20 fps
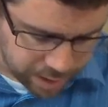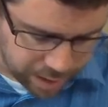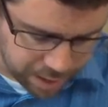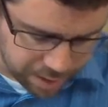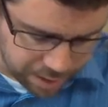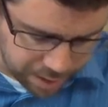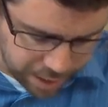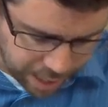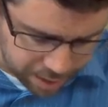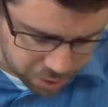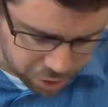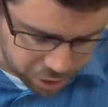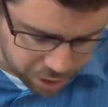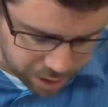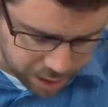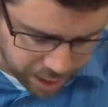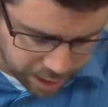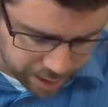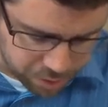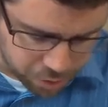and the
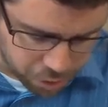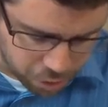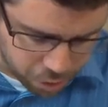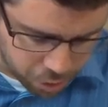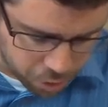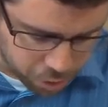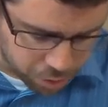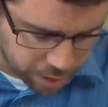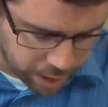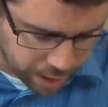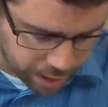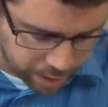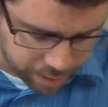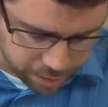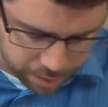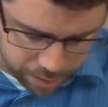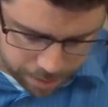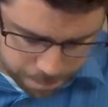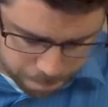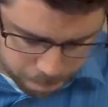Ashdodites heard
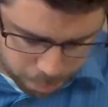that